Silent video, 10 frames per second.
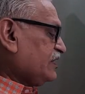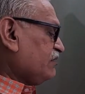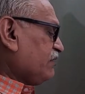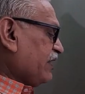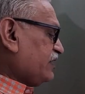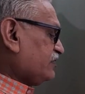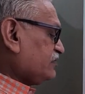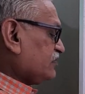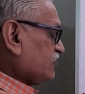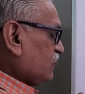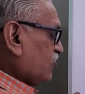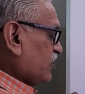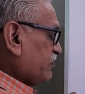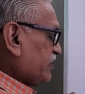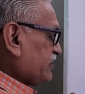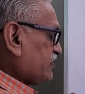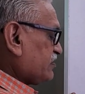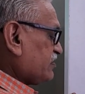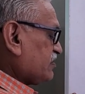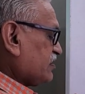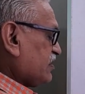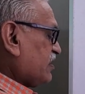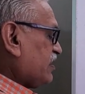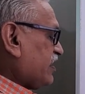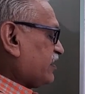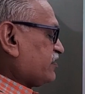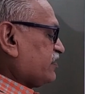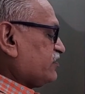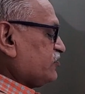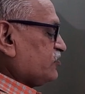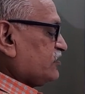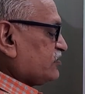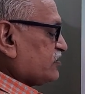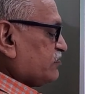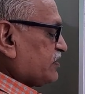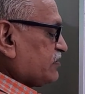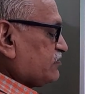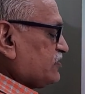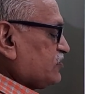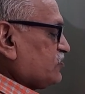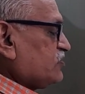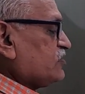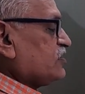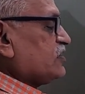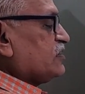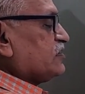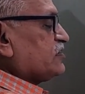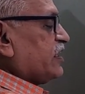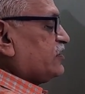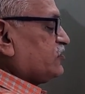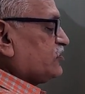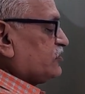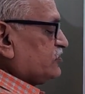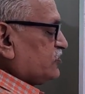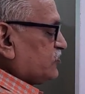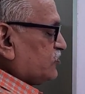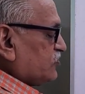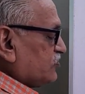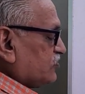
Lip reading: minus lower limit x is 0, this term becomes 0, sin 0 is 0,